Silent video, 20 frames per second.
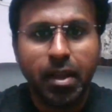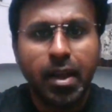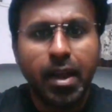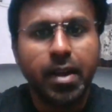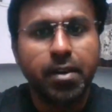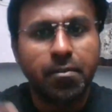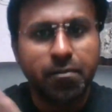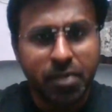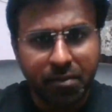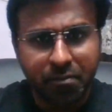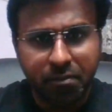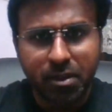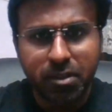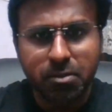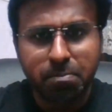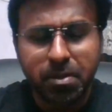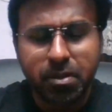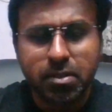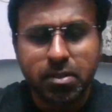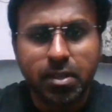And the
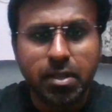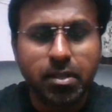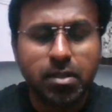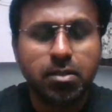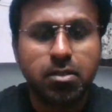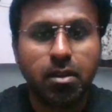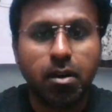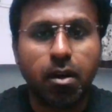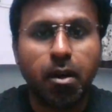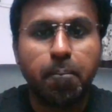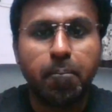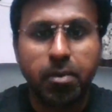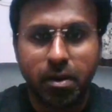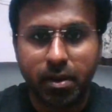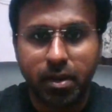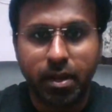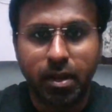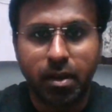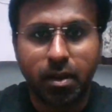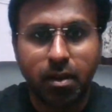first person is
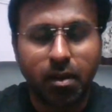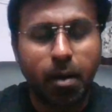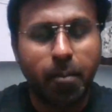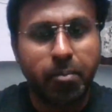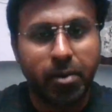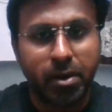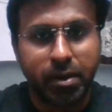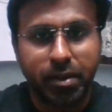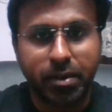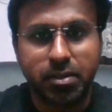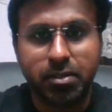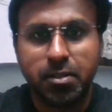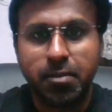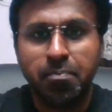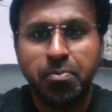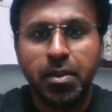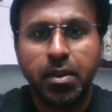Copernicus.